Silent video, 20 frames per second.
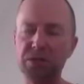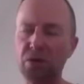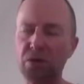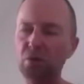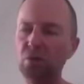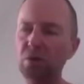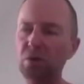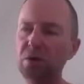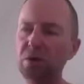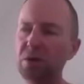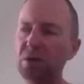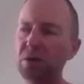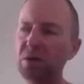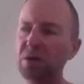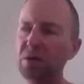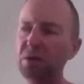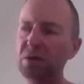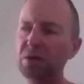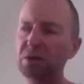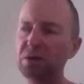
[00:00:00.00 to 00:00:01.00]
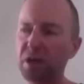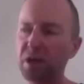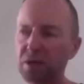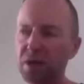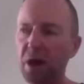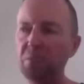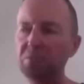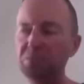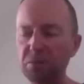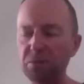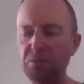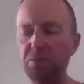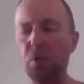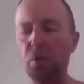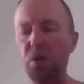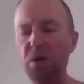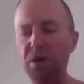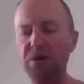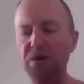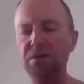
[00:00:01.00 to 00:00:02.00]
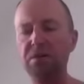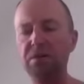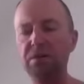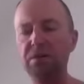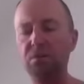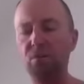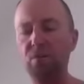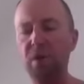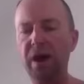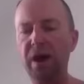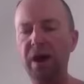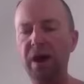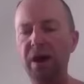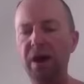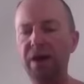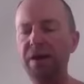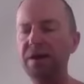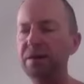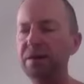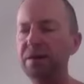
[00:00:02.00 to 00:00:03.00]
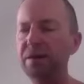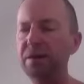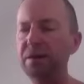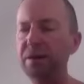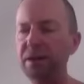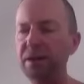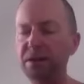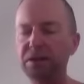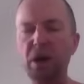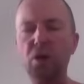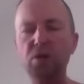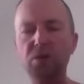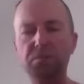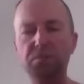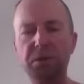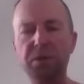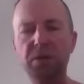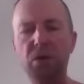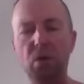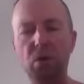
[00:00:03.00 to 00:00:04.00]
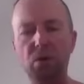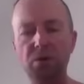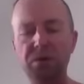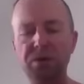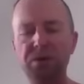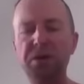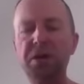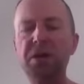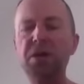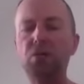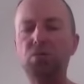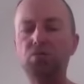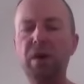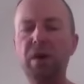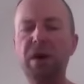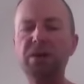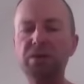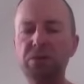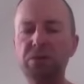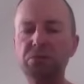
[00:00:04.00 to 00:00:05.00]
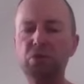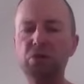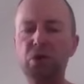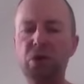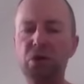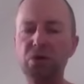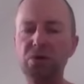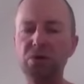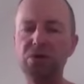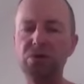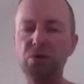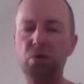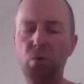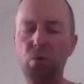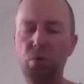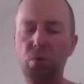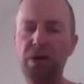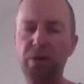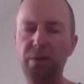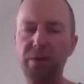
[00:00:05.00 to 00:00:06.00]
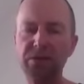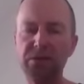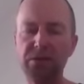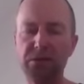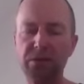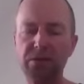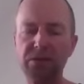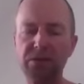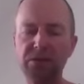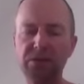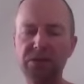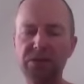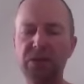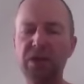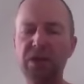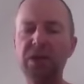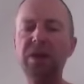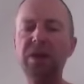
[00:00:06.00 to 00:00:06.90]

So there comes a point where it goes beyond random chance or coincidence,